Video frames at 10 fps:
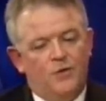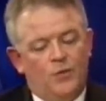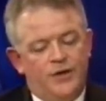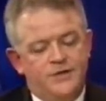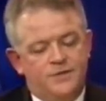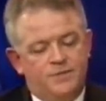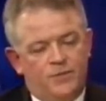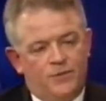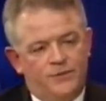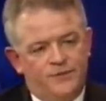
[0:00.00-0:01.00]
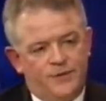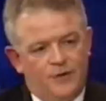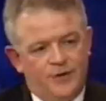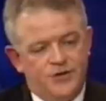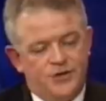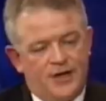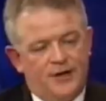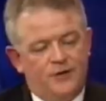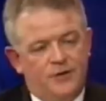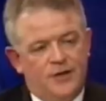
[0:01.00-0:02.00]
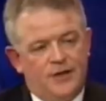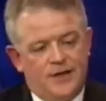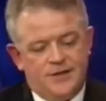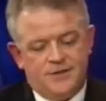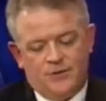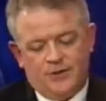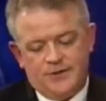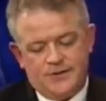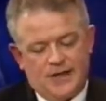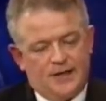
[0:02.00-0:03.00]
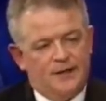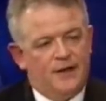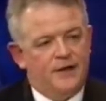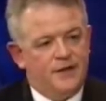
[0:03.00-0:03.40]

We support knowledge channel installing satellite.